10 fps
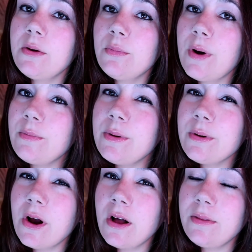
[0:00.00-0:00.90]
when we
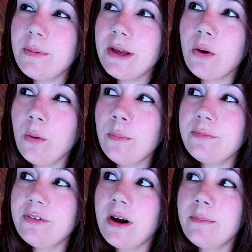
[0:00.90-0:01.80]
were on the way home
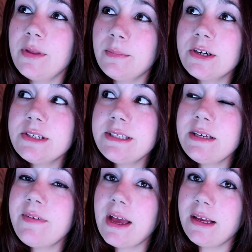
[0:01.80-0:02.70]
from the
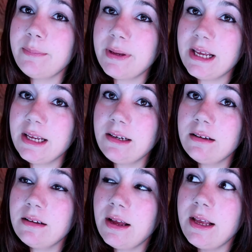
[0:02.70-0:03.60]
emergency vet, he
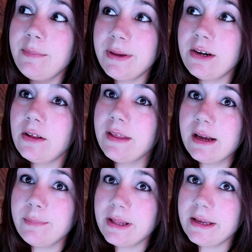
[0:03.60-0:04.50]
peed on like
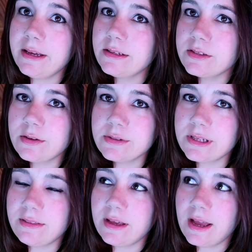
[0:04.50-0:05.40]
a blanket, so there was
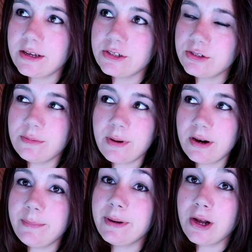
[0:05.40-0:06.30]
nothing I could do
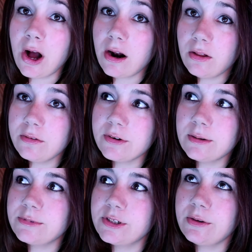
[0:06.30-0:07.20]
about it, but it got all over
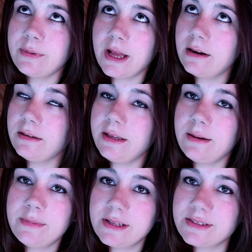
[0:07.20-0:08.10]
him too and we had to clean
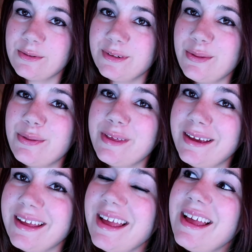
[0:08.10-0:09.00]
him, but that's a whole other
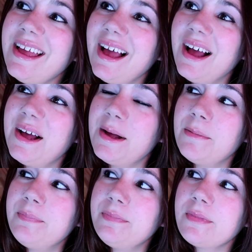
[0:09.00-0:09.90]
thing.
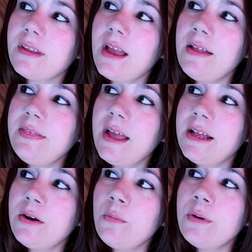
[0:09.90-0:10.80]
And
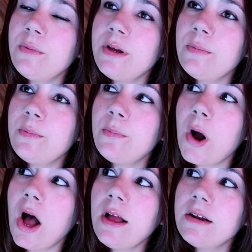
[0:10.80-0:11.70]
then when we
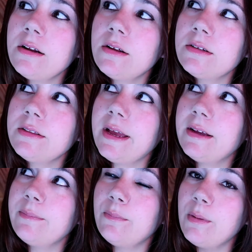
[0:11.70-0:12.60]
got like
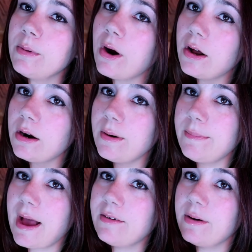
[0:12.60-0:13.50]
when we were on our way
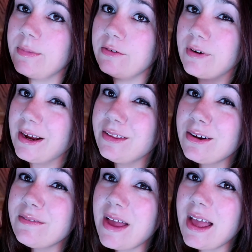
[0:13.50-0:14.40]
back from the
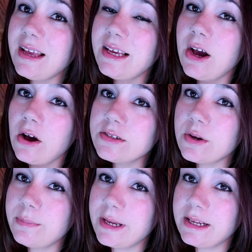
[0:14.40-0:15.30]
regular vet, he
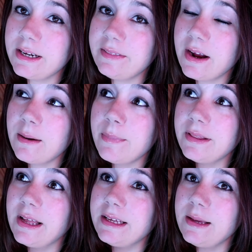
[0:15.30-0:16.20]
also peed in there, but
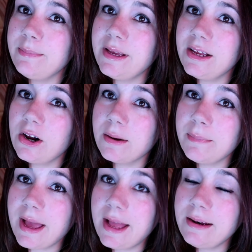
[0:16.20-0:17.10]
like he peed on a
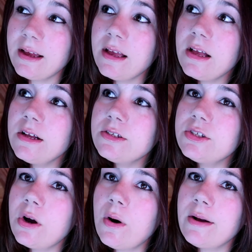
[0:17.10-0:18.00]
bed.
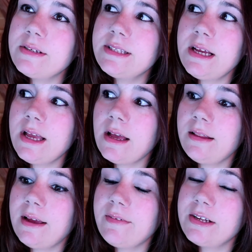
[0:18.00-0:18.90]
So I was thinking,
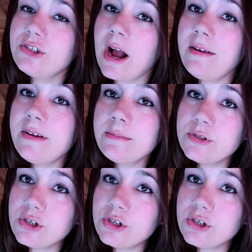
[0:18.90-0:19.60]
like, if I drive him